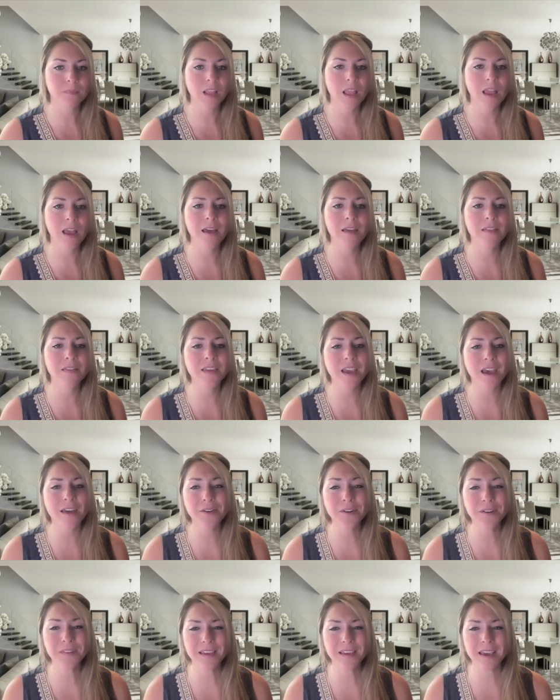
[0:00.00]
The
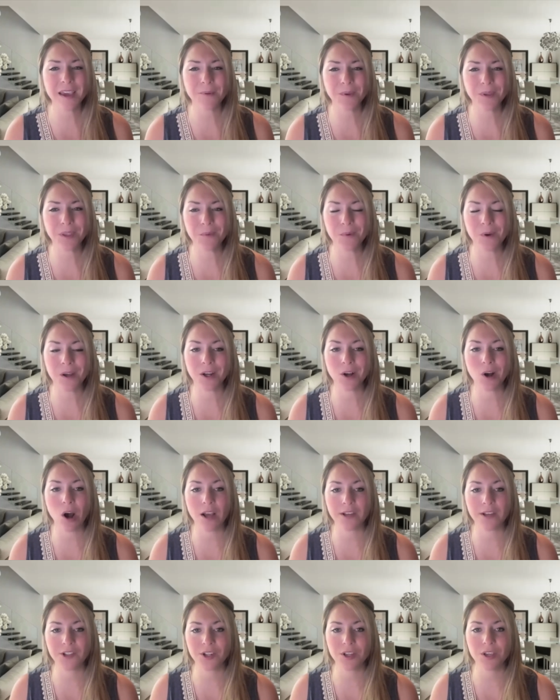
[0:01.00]
other thing I really want to
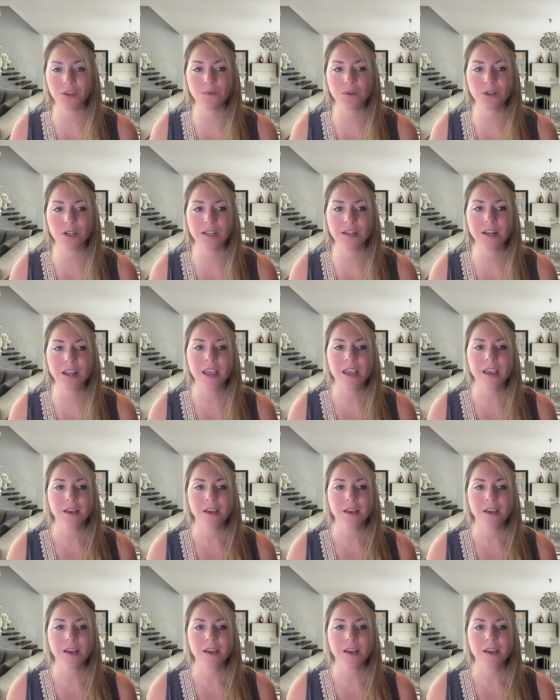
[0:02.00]
caution you on,